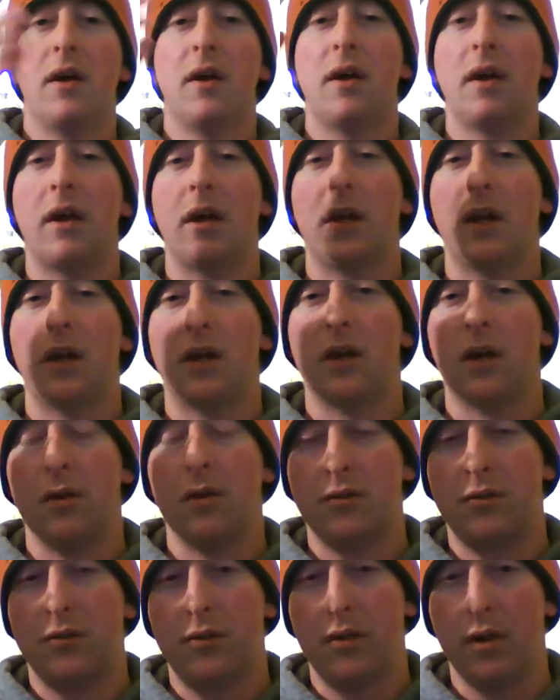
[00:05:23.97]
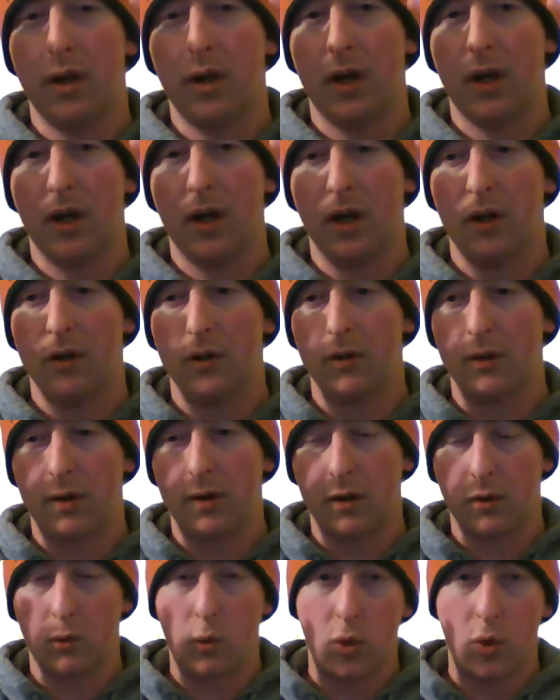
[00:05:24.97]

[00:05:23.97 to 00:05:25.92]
and I'll look at